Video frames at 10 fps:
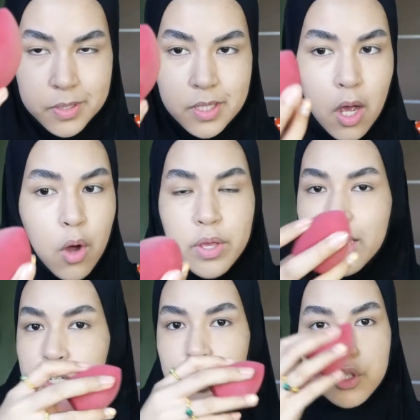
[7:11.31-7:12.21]
So you
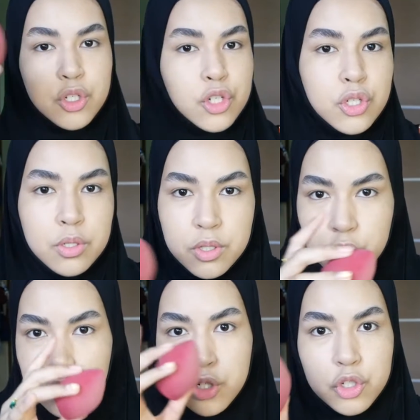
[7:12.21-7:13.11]
can just
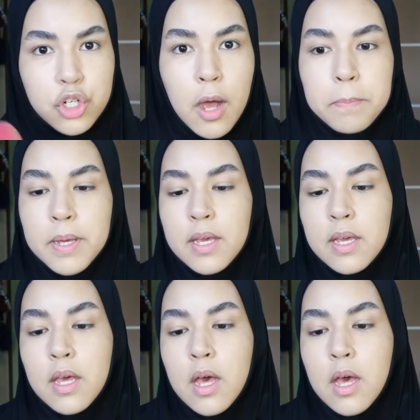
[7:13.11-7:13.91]
search on Shopee.